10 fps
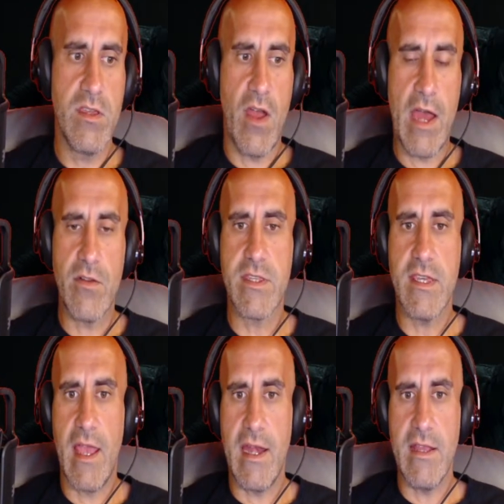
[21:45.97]
So I don't
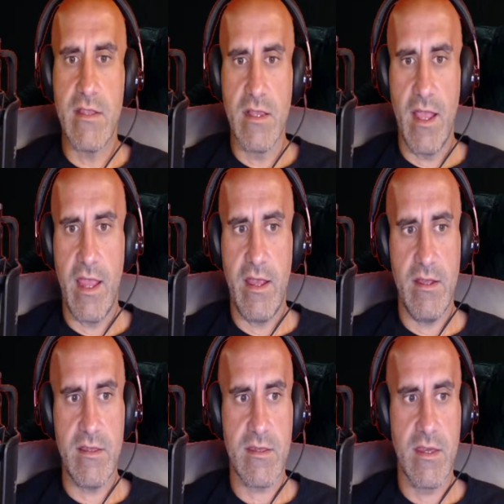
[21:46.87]
see any
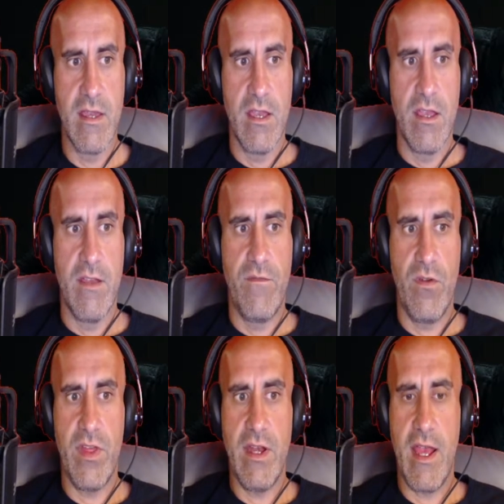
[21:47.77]
delays
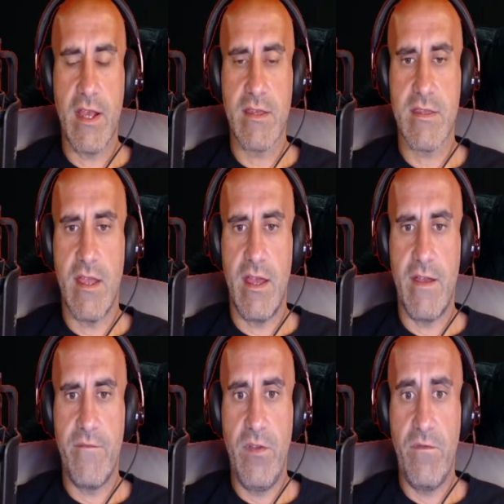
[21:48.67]
for the next
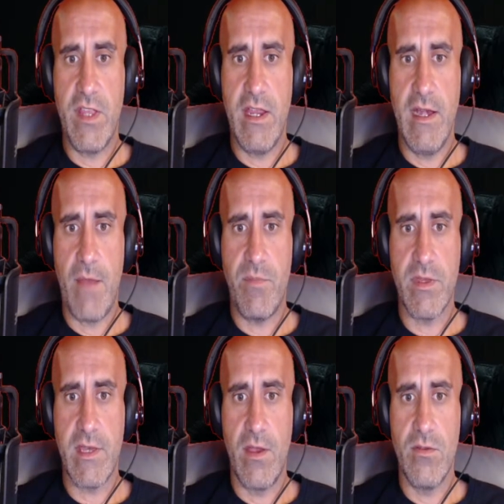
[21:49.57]
15
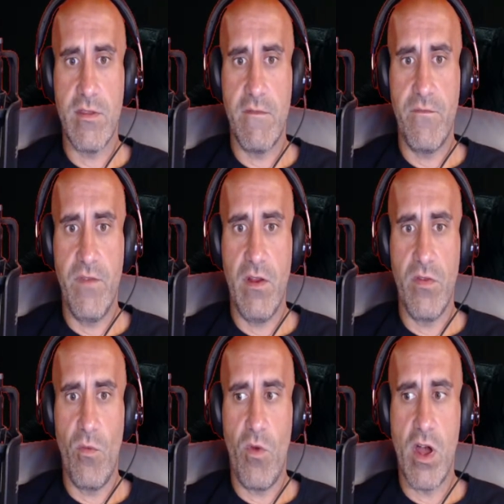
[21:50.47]
episodes of
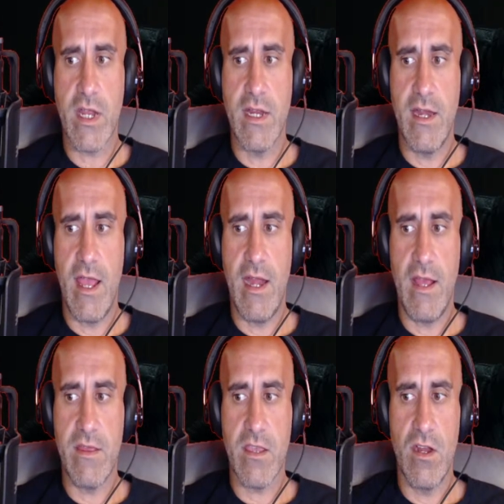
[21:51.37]
Fear the Walking
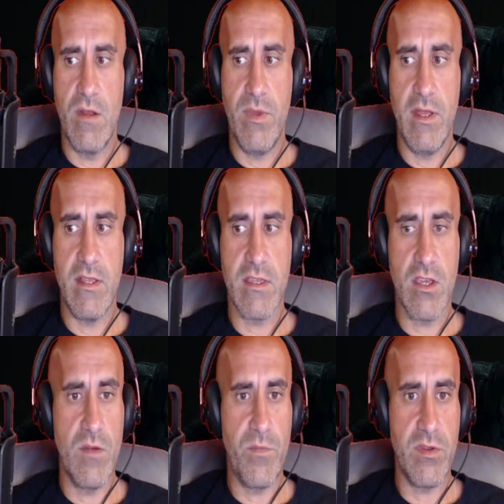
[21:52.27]
Dead. It's going
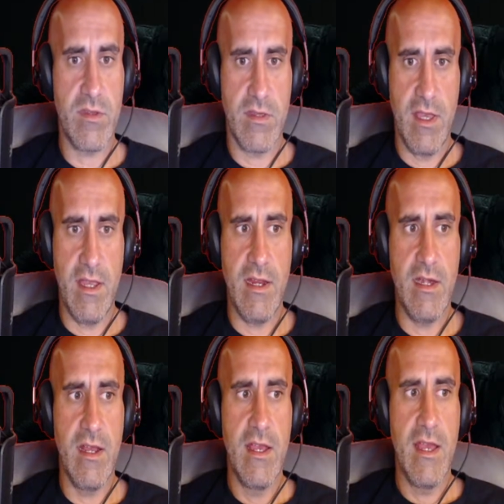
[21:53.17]
to
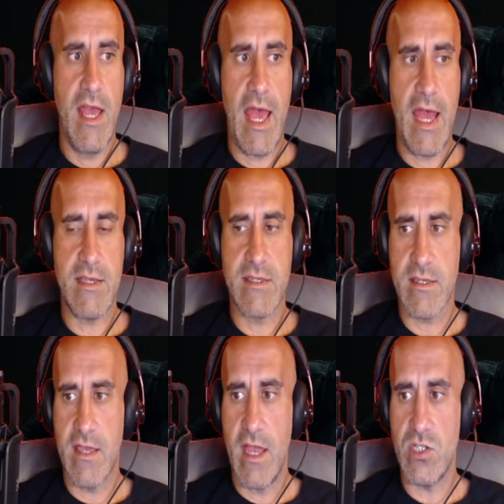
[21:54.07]
proceed as
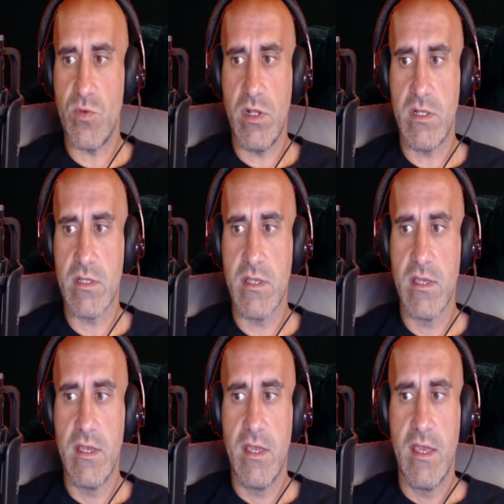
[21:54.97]
scheduled.
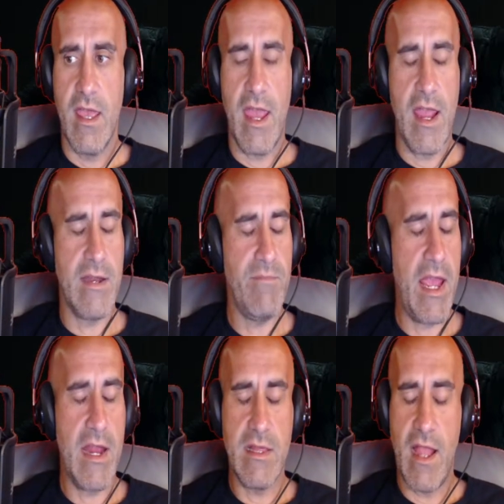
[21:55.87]
And
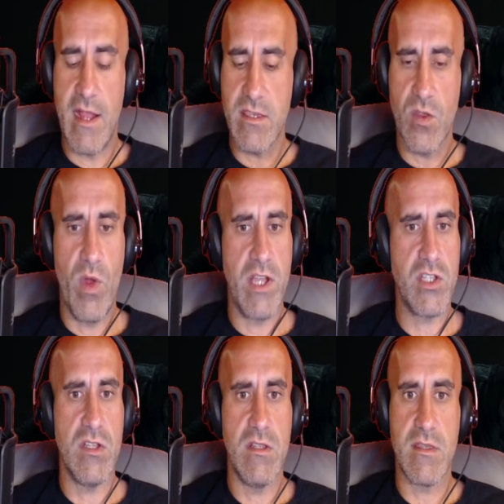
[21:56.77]
man, lots of
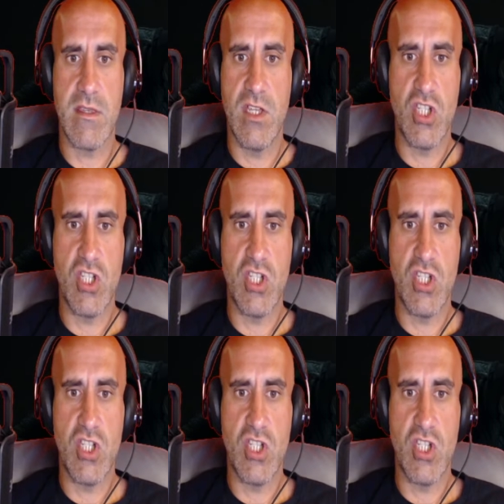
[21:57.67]
questions.